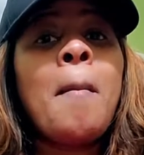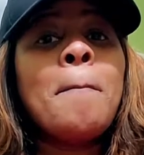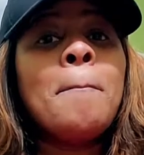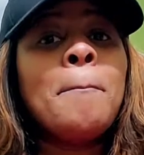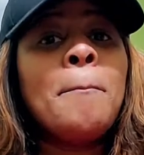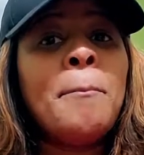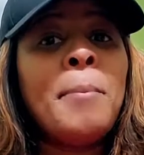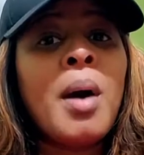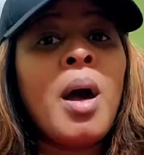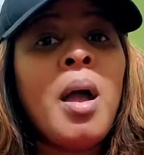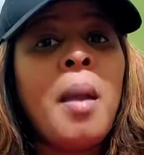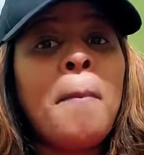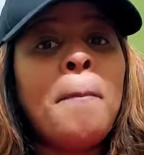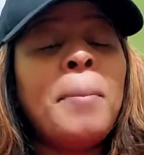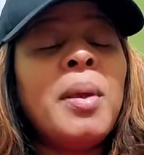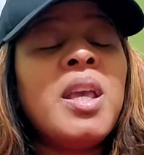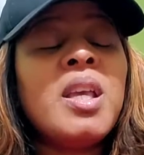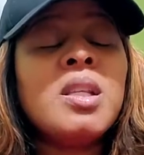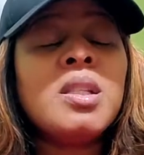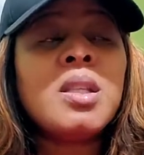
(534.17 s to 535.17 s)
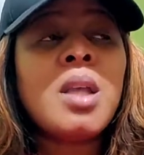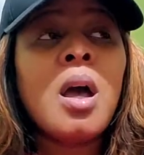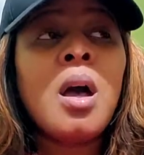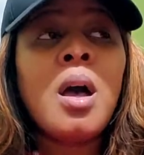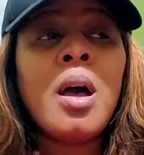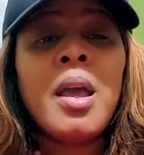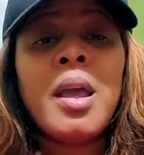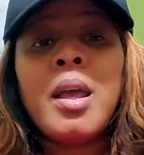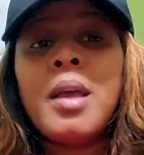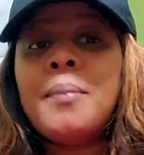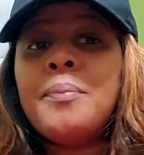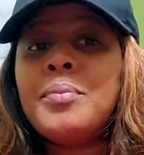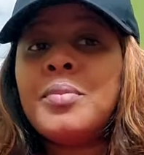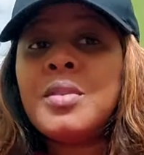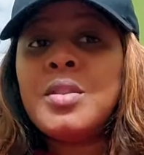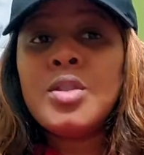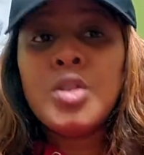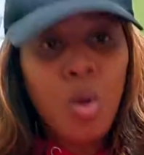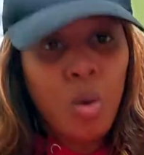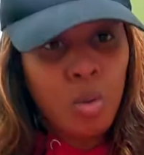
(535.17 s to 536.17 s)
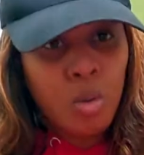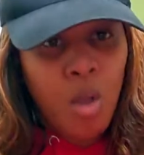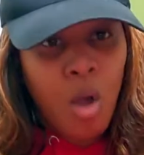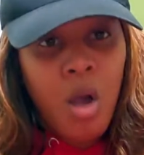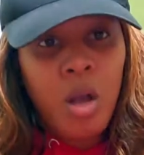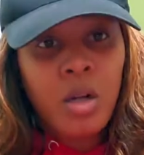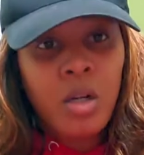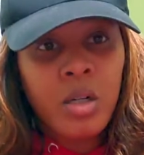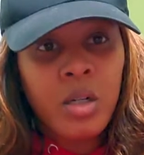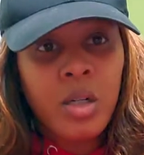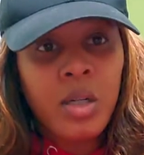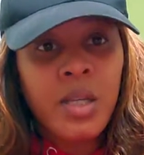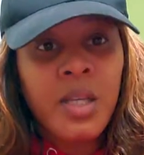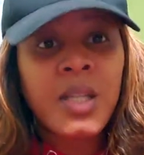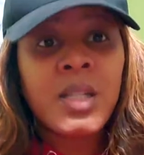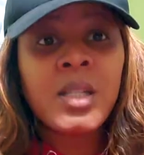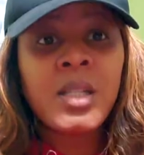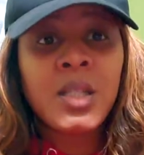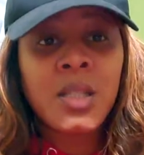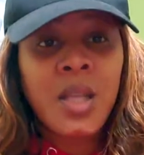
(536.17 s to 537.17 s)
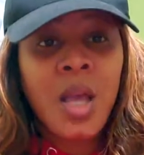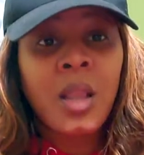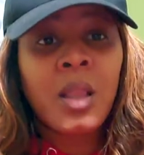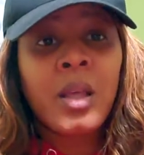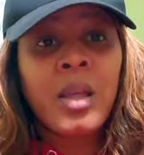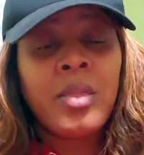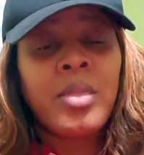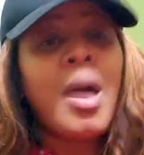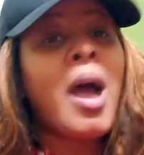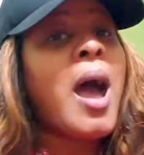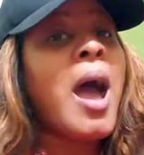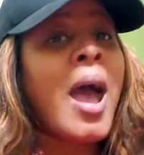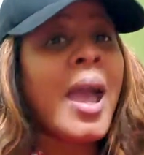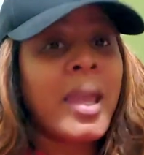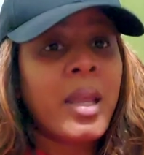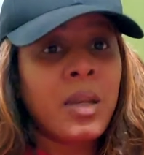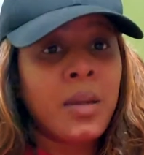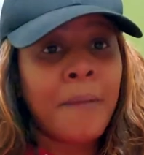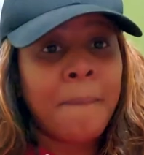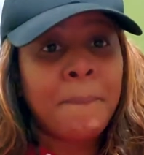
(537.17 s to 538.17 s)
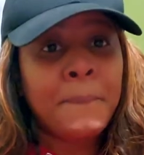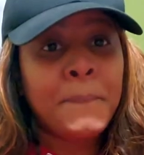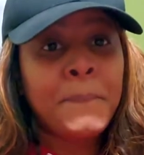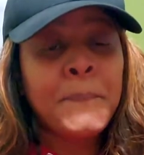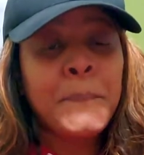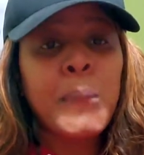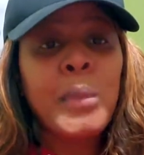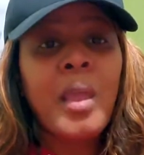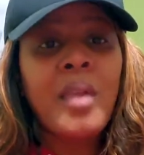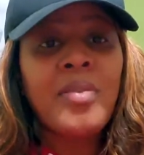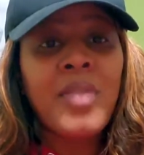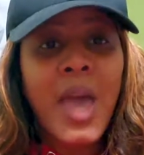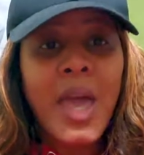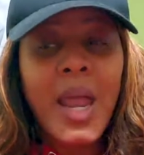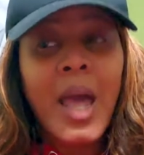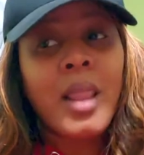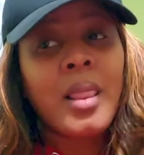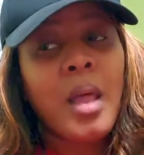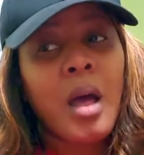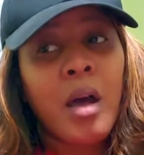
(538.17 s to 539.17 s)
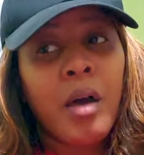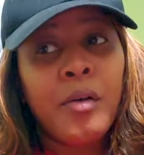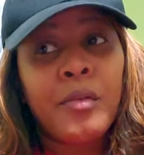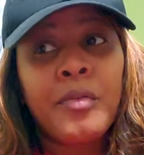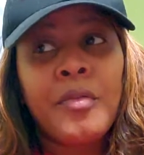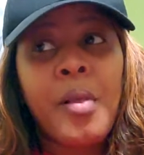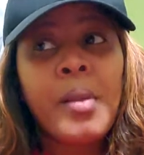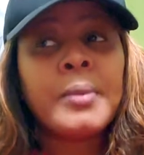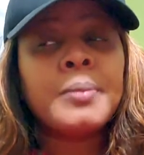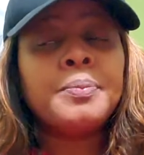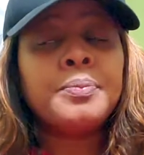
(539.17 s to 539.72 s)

but Pizza Hut no longer is selling the item that I love,